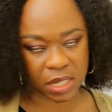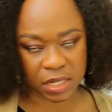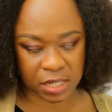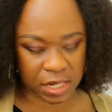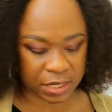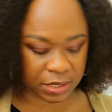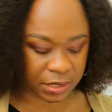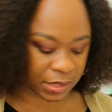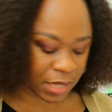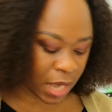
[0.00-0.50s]
And
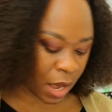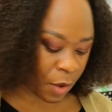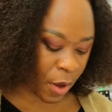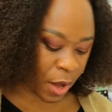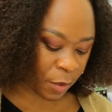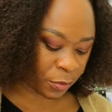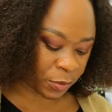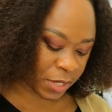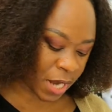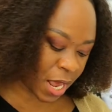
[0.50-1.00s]
that is how
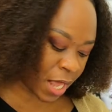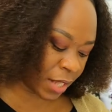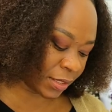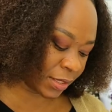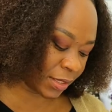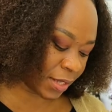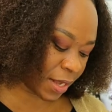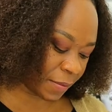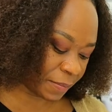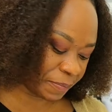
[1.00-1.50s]
I would
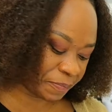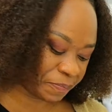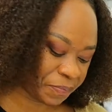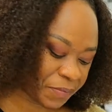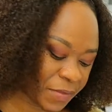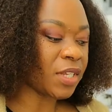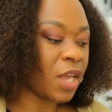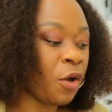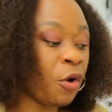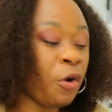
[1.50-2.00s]
answer.
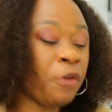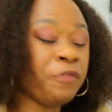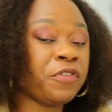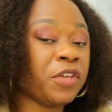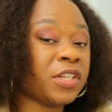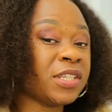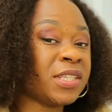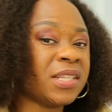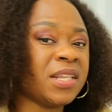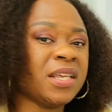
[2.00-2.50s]

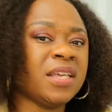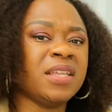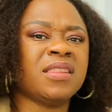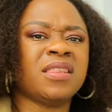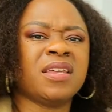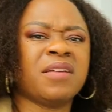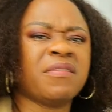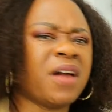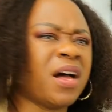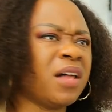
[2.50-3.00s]
Obviously,
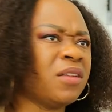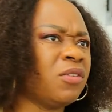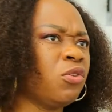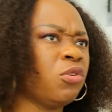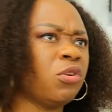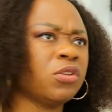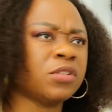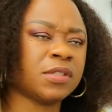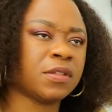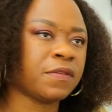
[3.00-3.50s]
there are
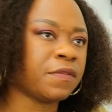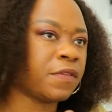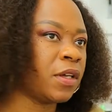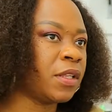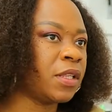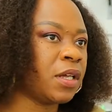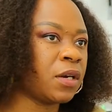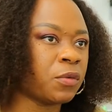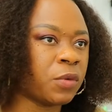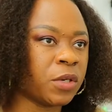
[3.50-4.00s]
lots of
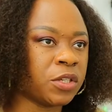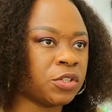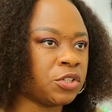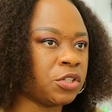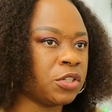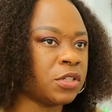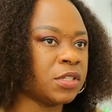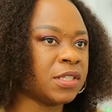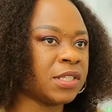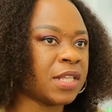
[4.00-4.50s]
other
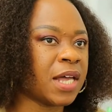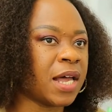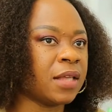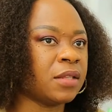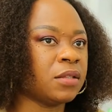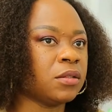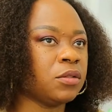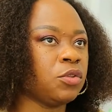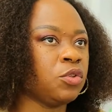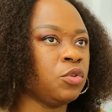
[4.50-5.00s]
questions
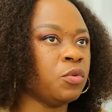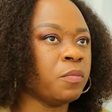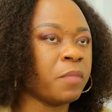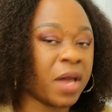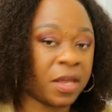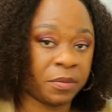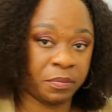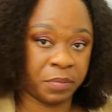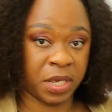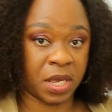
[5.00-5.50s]
that you
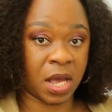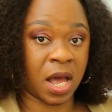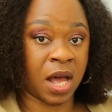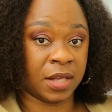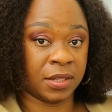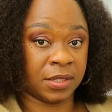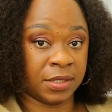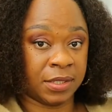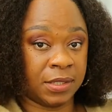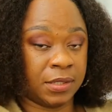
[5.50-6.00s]
might be
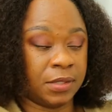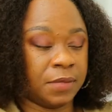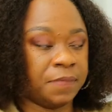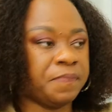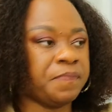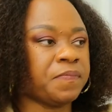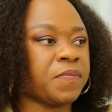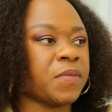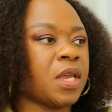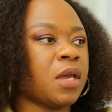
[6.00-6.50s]
asked,
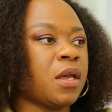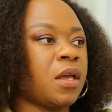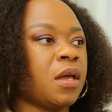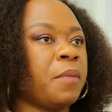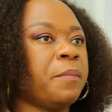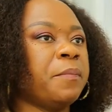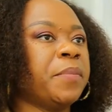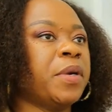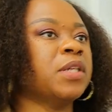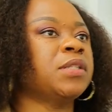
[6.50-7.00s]

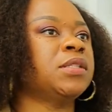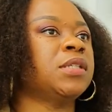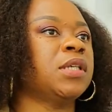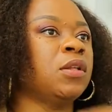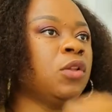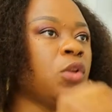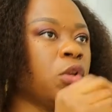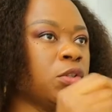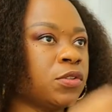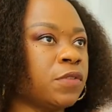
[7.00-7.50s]
but
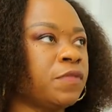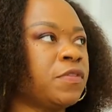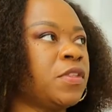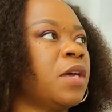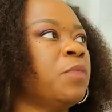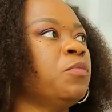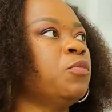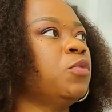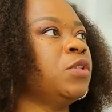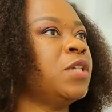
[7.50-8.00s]
a lot of
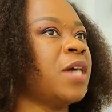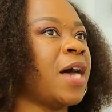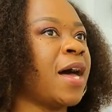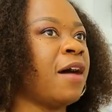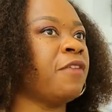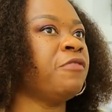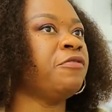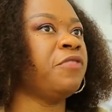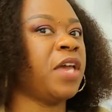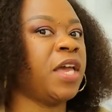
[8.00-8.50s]
them would
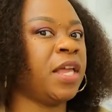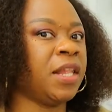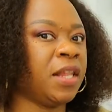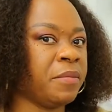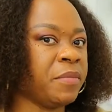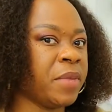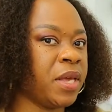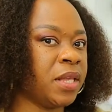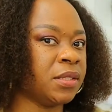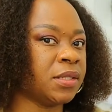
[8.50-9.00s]
have
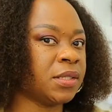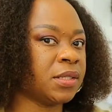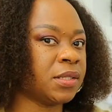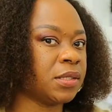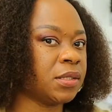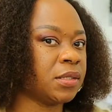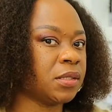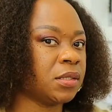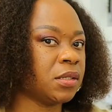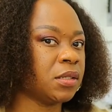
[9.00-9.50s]

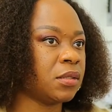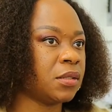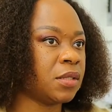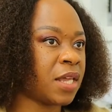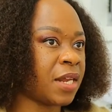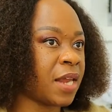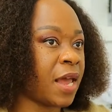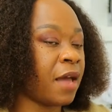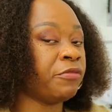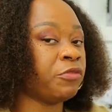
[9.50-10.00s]
elements
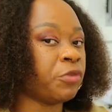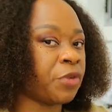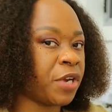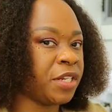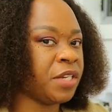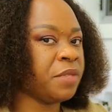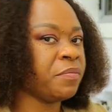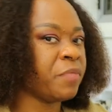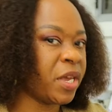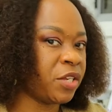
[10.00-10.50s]
that I have
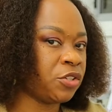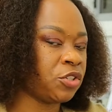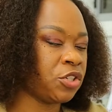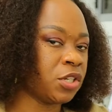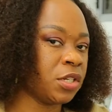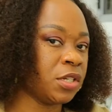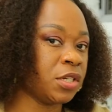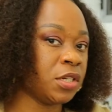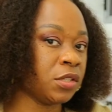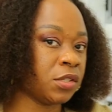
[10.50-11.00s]
already
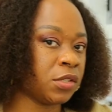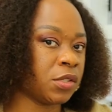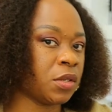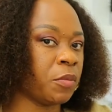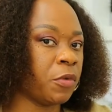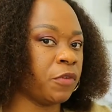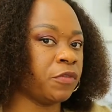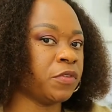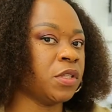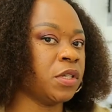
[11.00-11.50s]
mentioned in
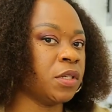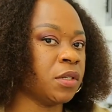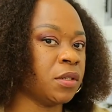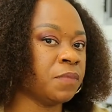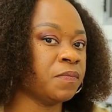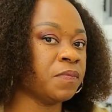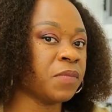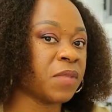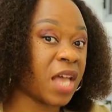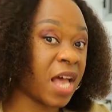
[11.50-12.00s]
some of the
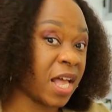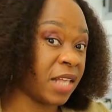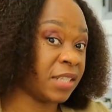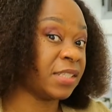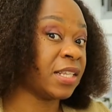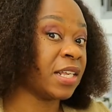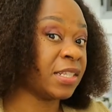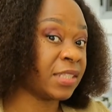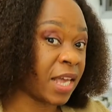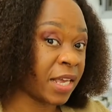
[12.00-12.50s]

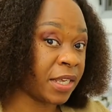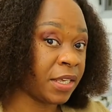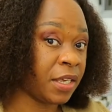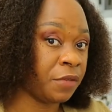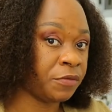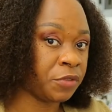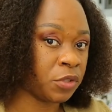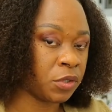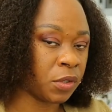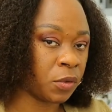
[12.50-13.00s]
answers I
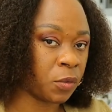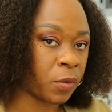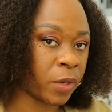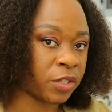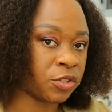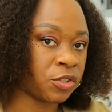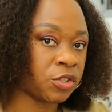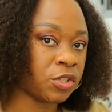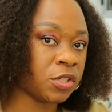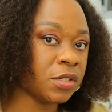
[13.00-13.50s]
gave to the
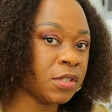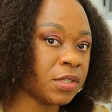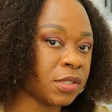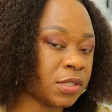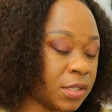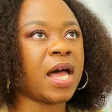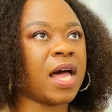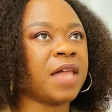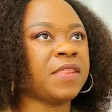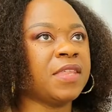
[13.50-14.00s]
questions.
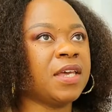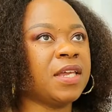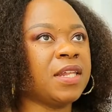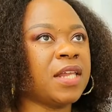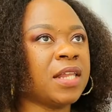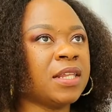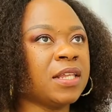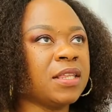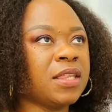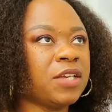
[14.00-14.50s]
And then
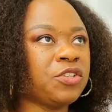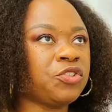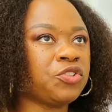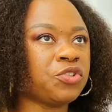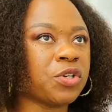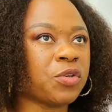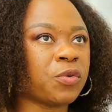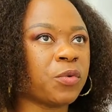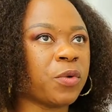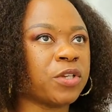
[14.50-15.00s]
another
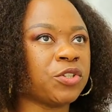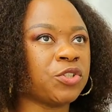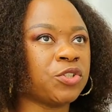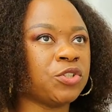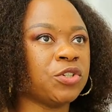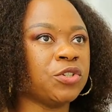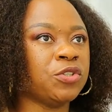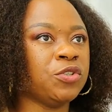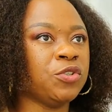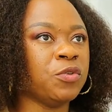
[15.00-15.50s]
trick
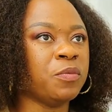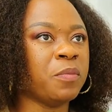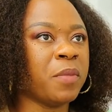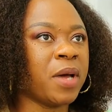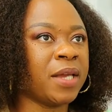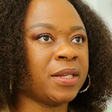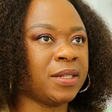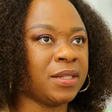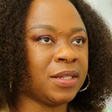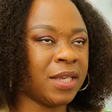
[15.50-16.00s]
question you
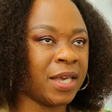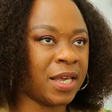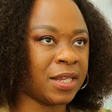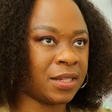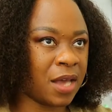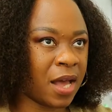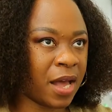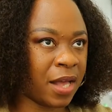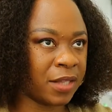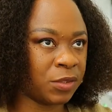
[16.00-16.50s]
might get
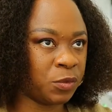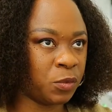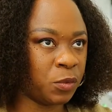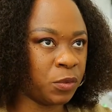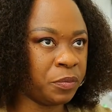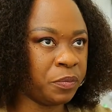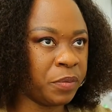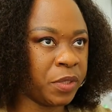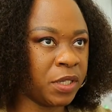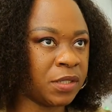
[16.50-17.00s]
asked
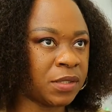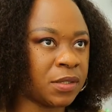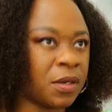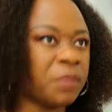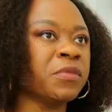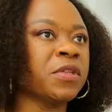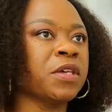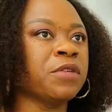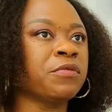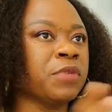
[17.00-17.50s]
would be
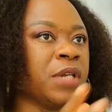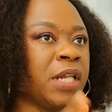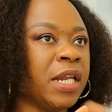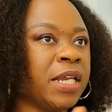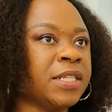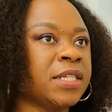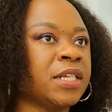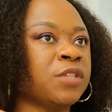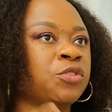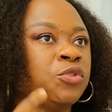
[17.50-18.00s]
something
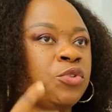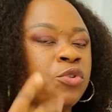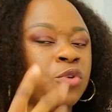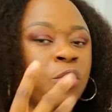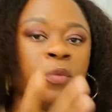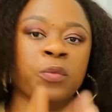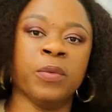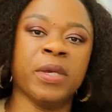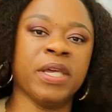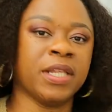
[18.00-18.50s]
related to
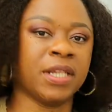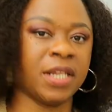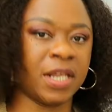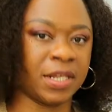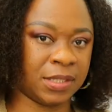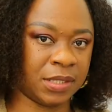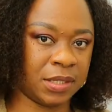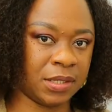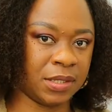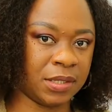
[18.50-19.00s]
your
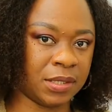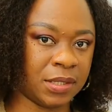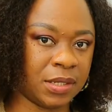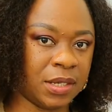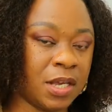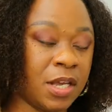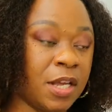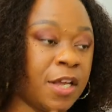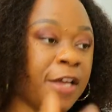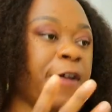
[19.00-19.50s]
weaknesses
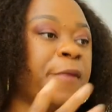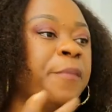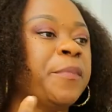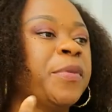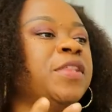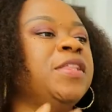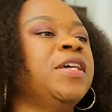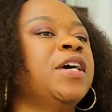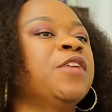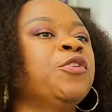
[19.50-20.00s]

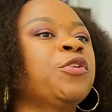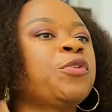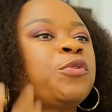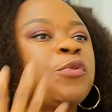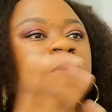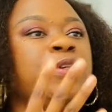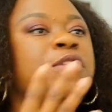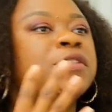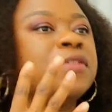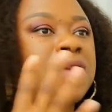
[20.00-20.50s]
but they're not
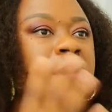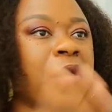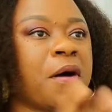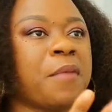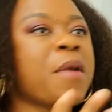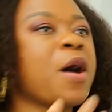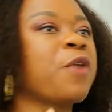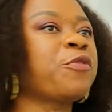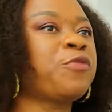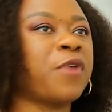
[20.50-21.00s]
going to
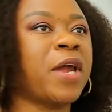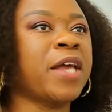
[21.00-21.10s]
come out